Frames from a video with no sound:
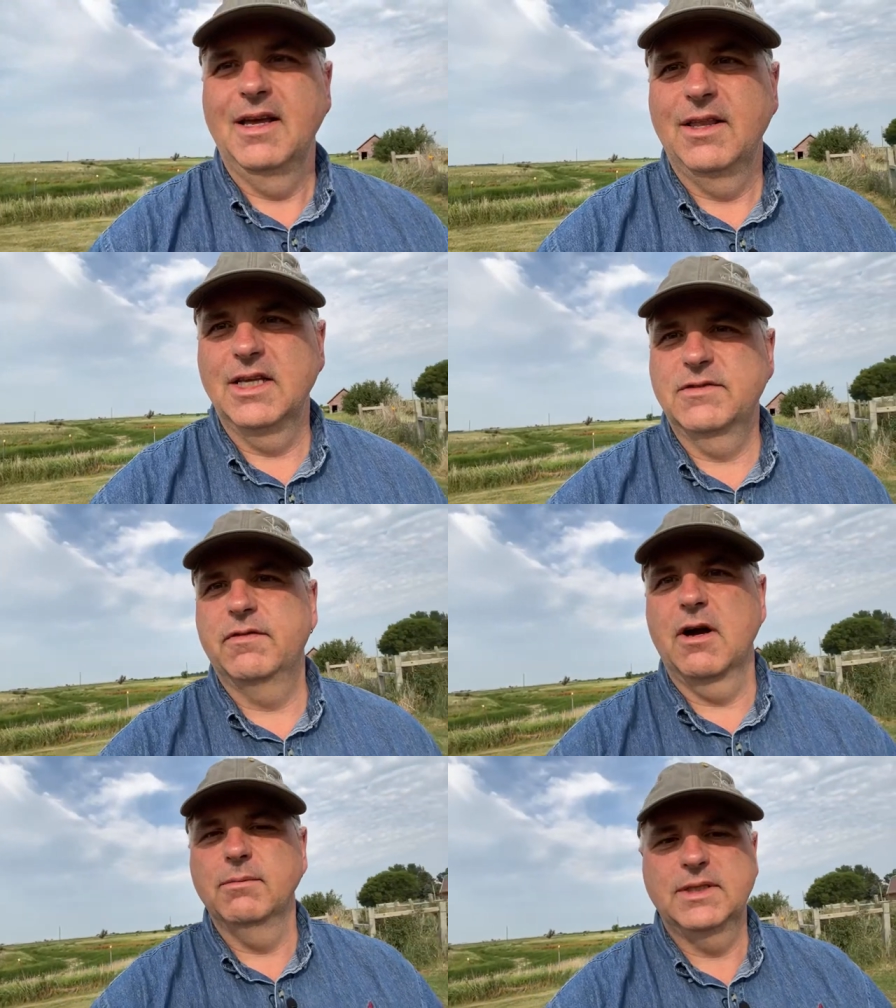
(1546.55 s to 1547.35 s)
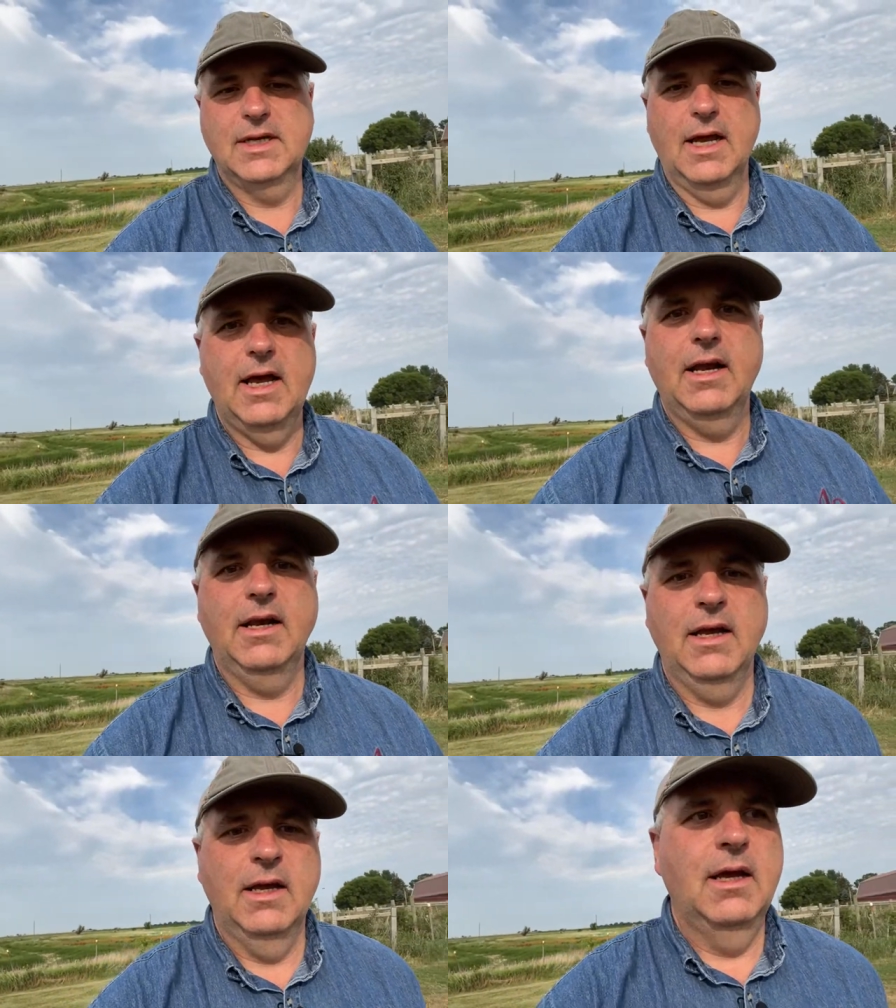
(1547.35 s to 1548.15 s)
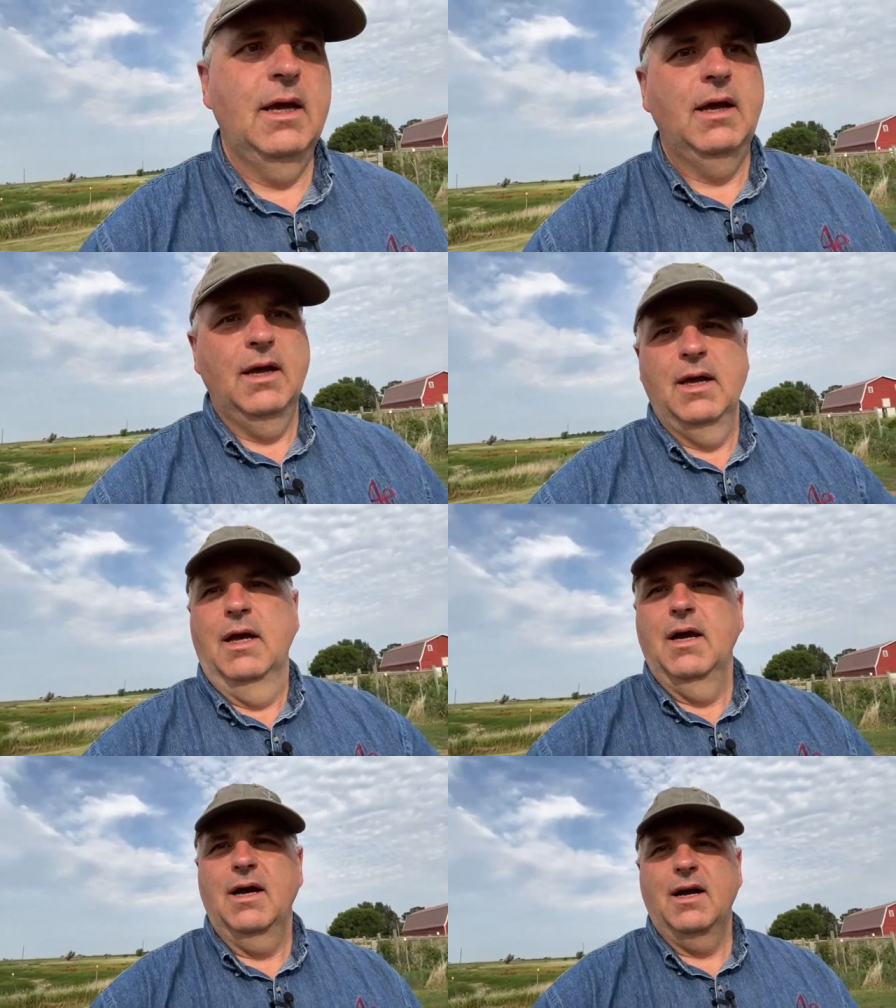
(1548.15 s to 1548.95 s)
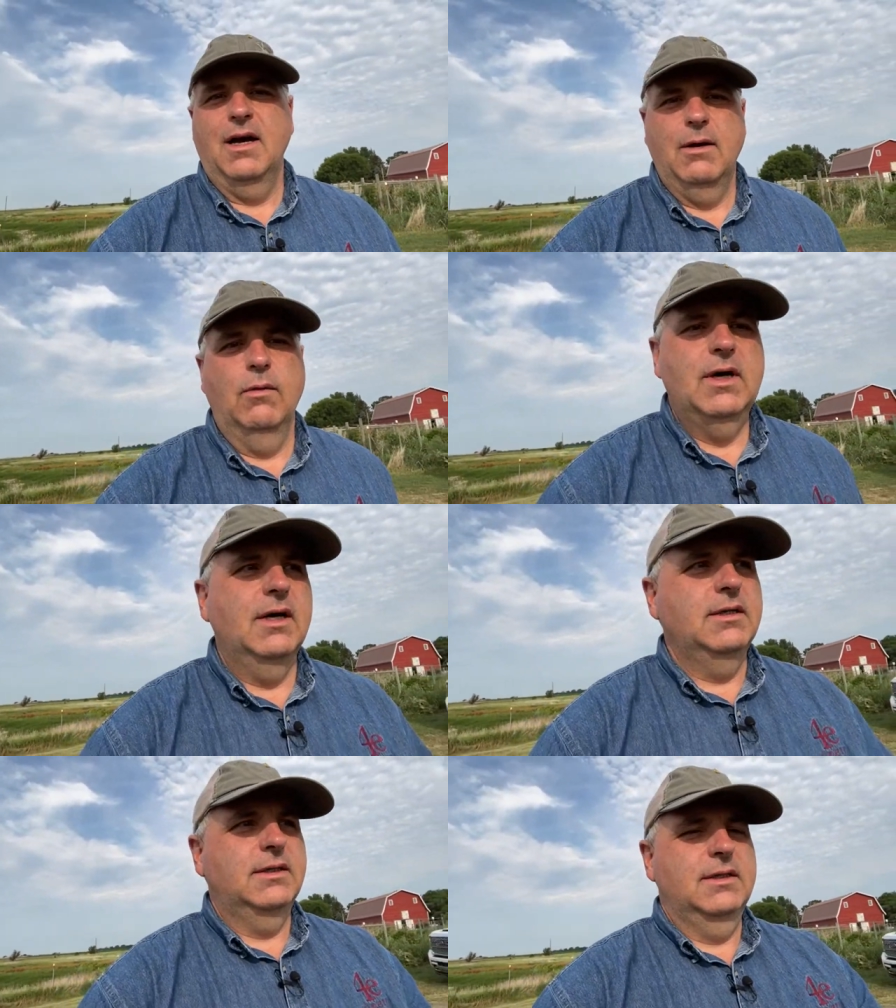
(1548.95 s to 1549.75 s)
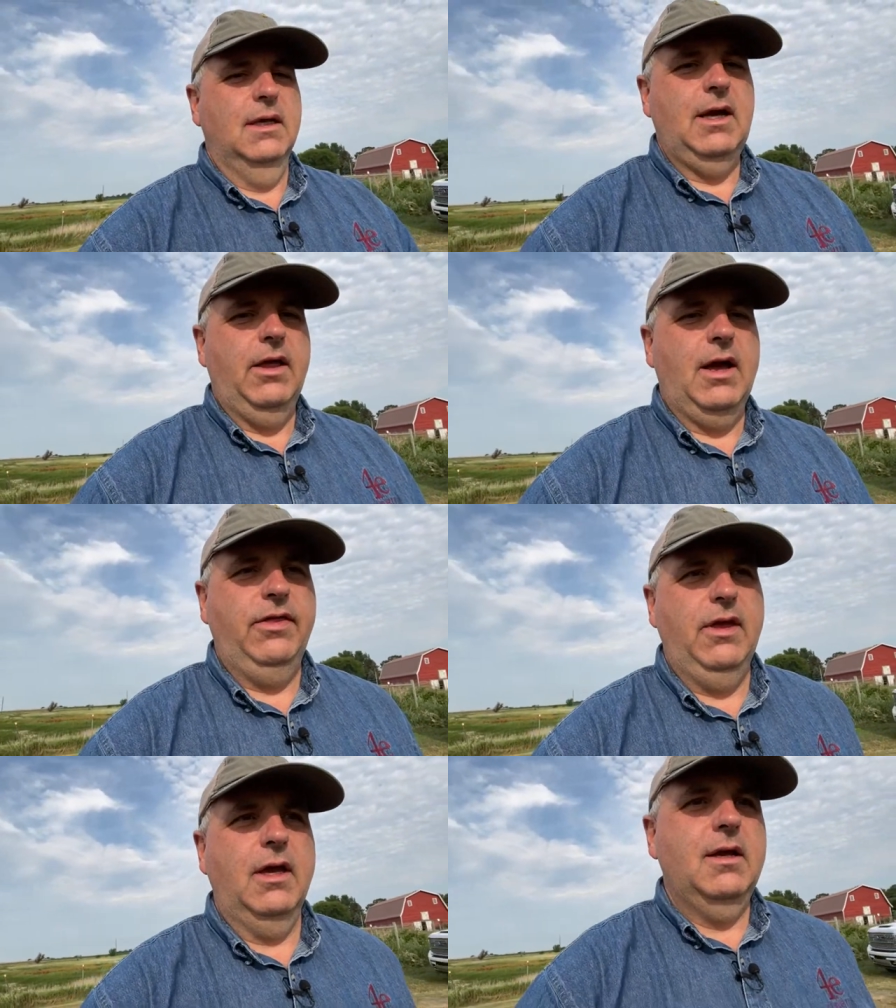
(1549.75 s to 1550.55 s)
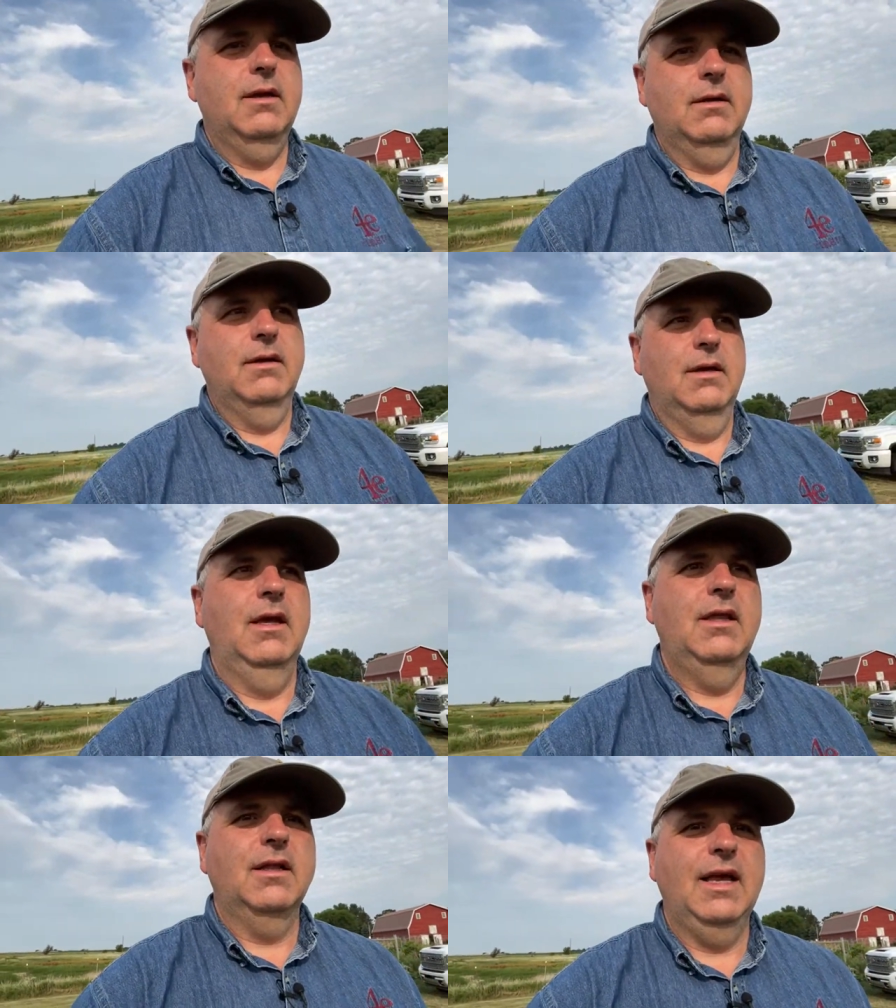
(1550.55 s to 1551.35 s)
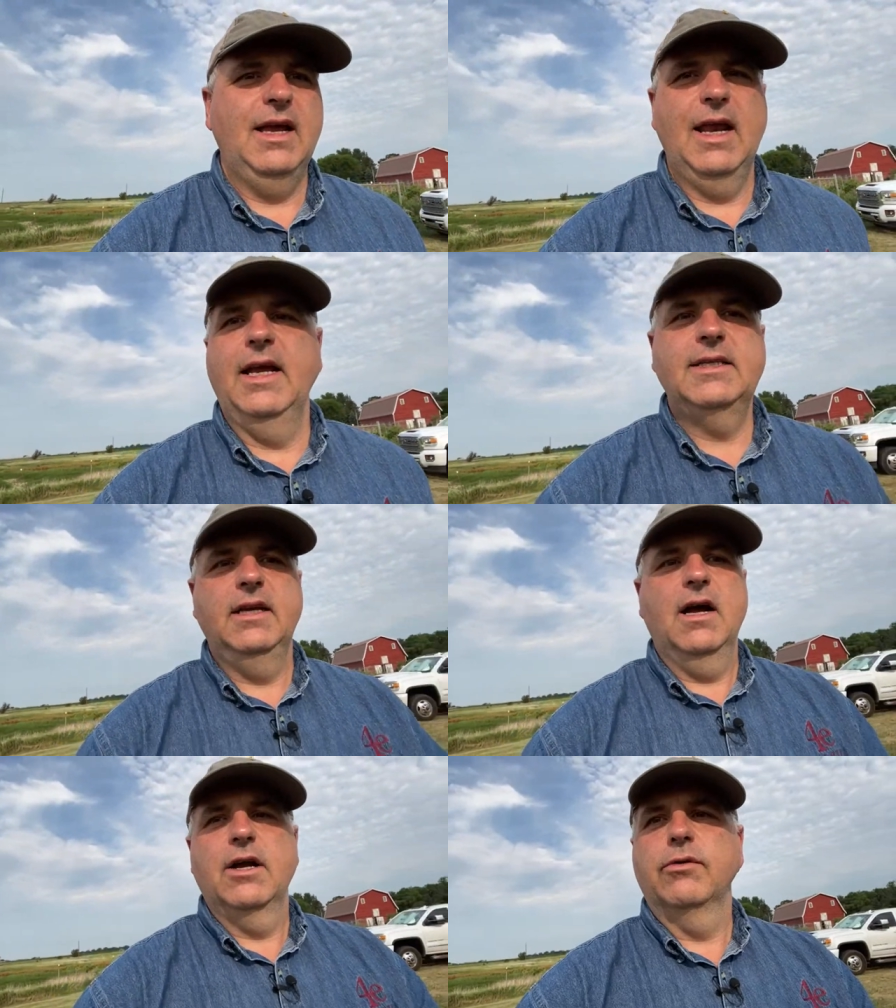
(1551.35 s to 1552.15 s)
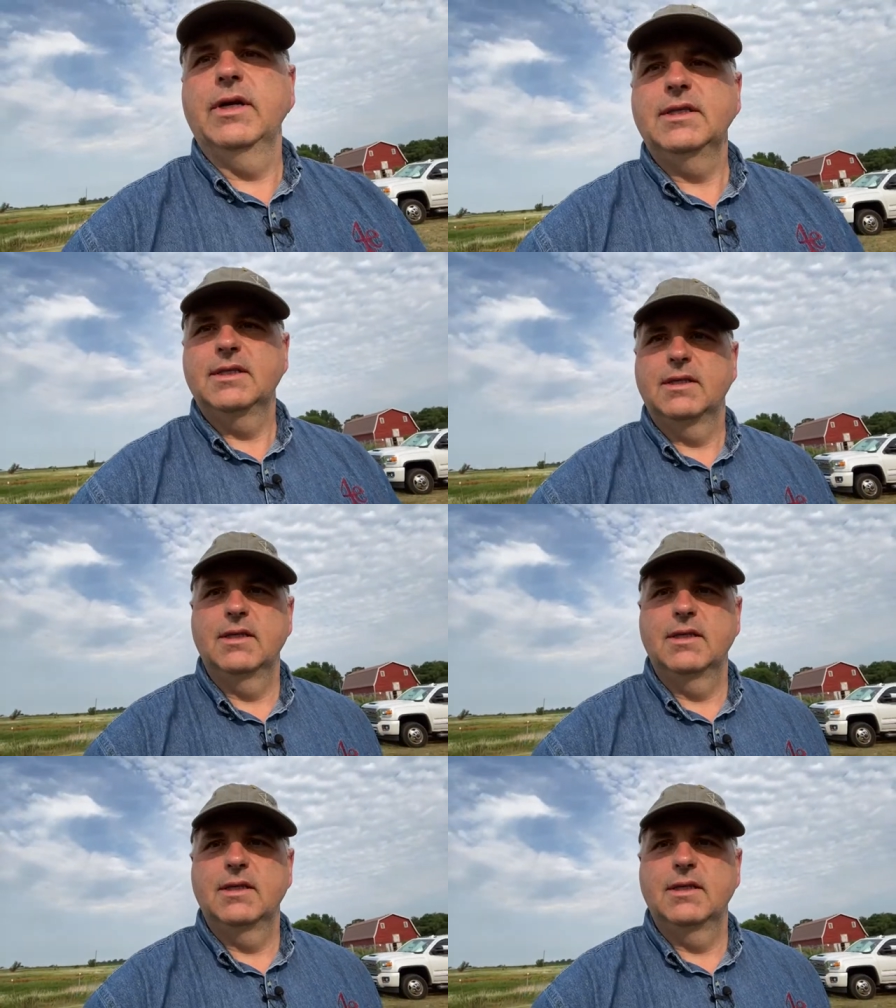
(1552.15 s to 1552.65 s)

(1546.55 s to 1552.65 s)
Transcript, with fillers: This farmstead was, I think, in the late 1800s.